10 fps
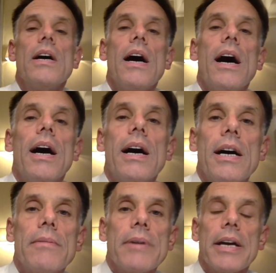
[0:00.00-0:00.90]

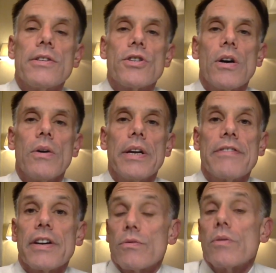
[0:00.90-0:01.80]
And so, in
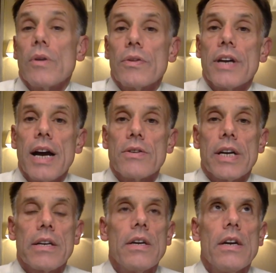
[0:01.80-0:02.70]
effect, we rewrote the
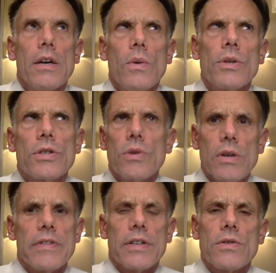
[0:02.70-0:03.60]
contract, which is
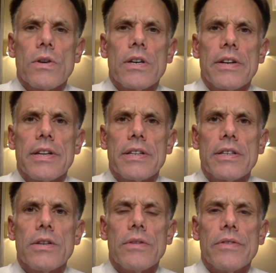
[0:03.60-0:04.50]
sort of an extraordinary thing to
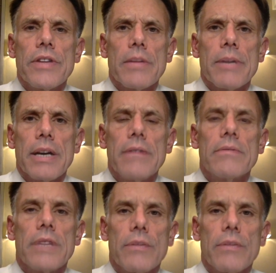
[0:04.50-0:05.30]
do if you think about it.